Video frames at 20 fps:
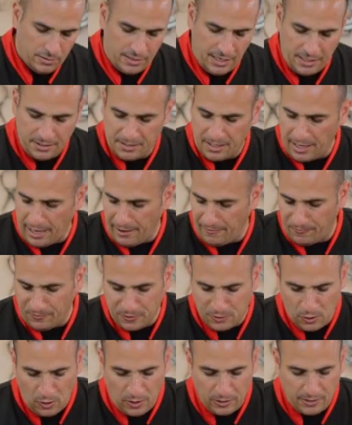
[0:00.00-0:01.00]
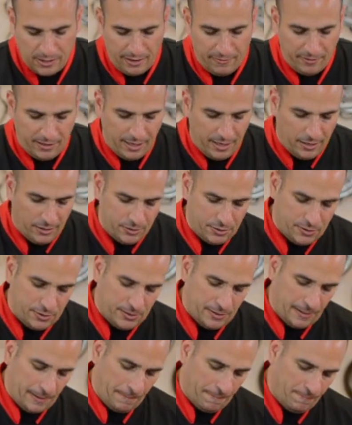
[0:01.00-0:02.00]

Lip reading: Taste again for salt and everything else.